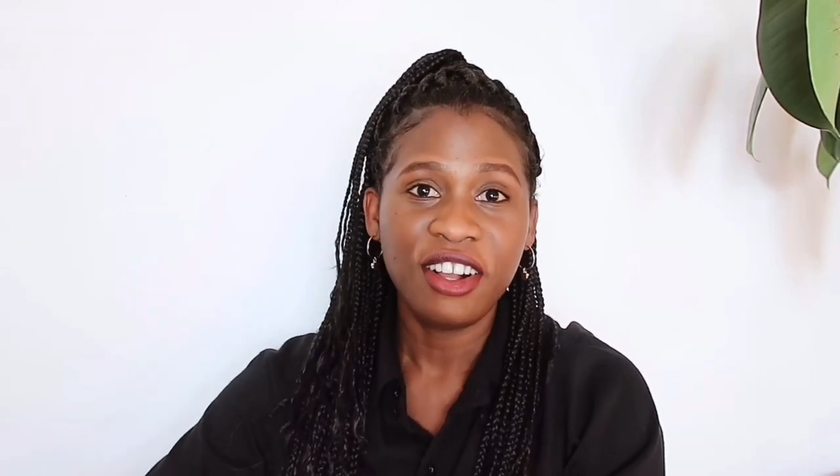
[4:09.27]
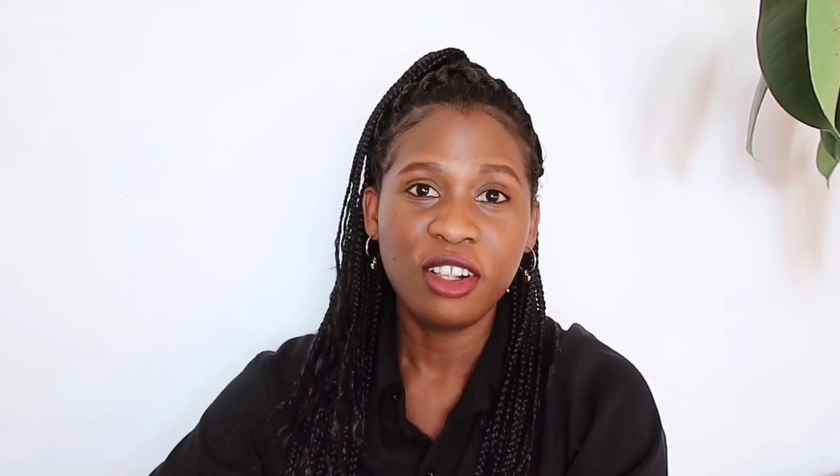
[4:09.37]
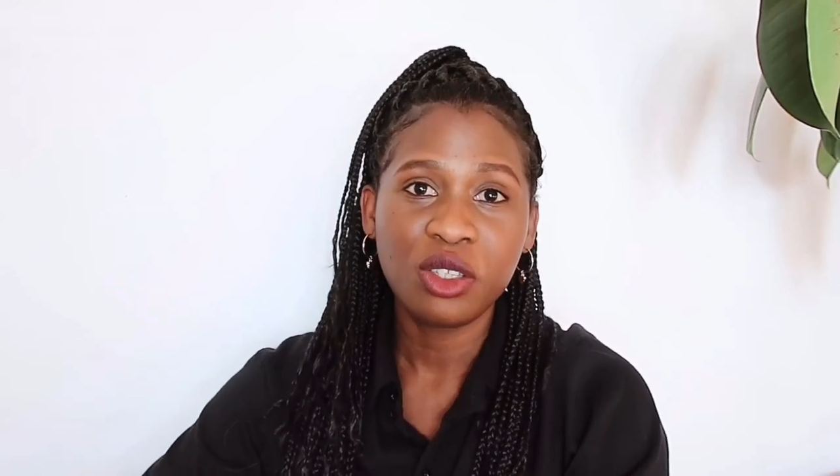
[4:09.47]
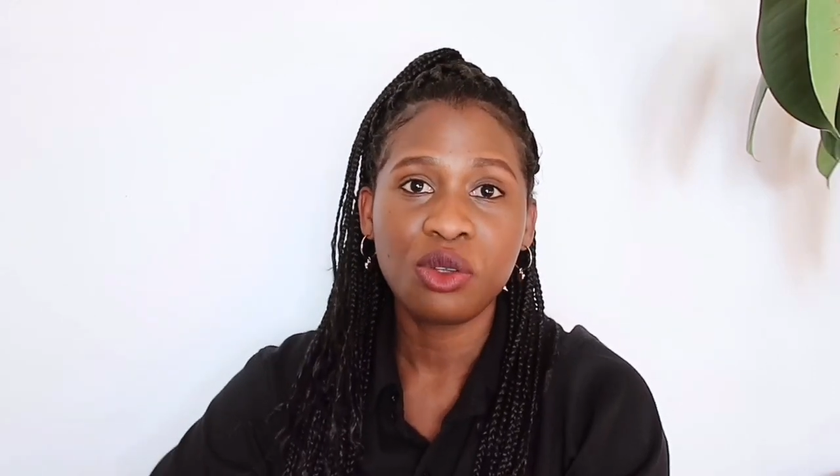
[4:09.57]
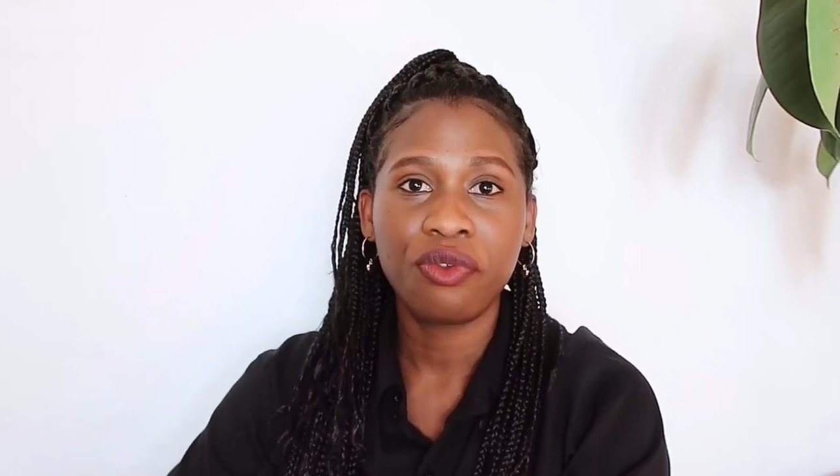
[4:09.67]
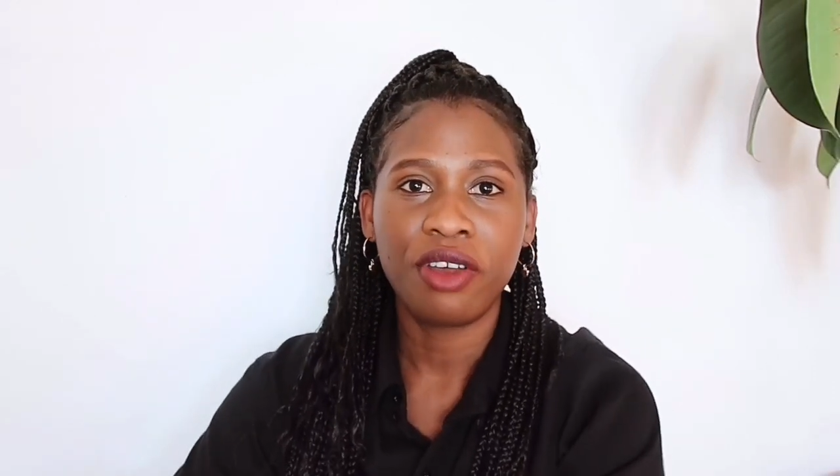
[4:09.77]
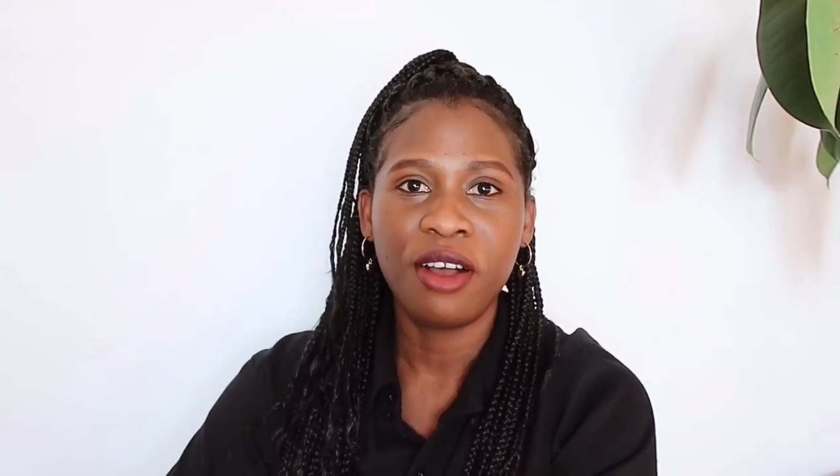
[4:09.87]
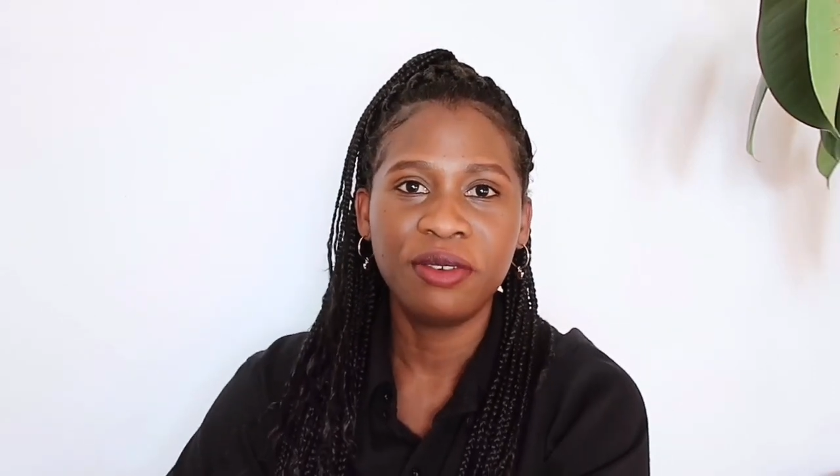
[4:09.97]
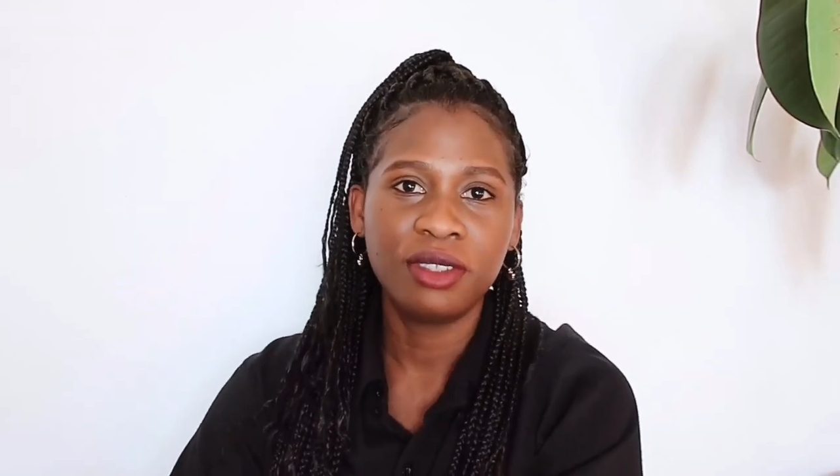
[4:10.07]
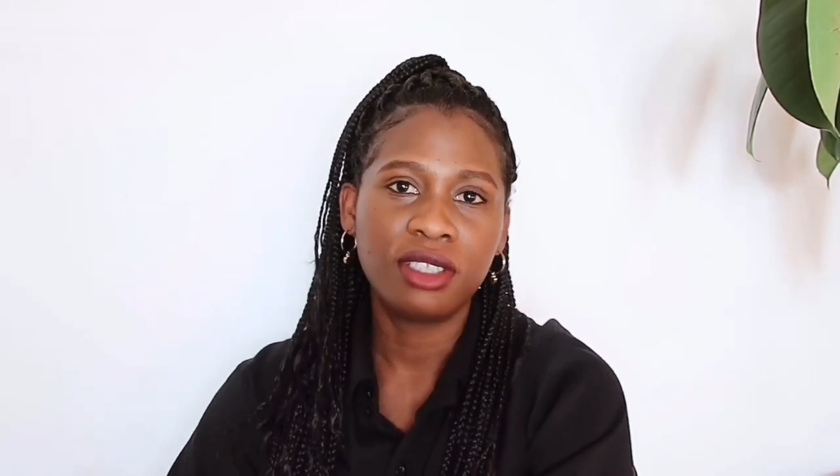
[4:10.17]
also
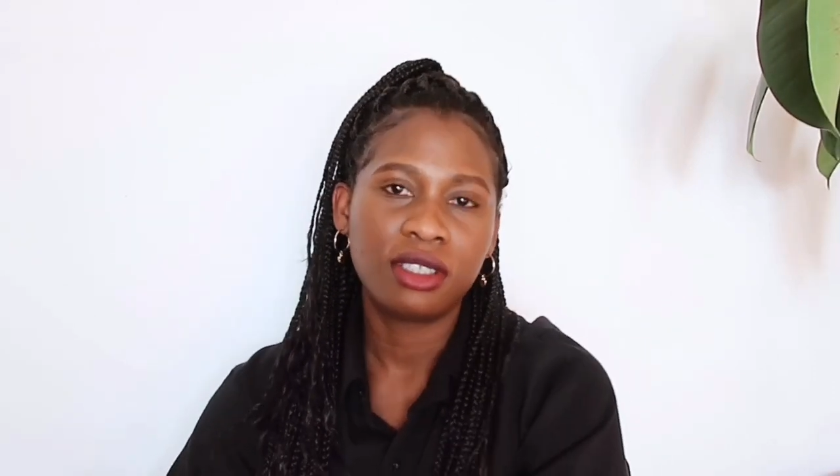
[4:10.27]
found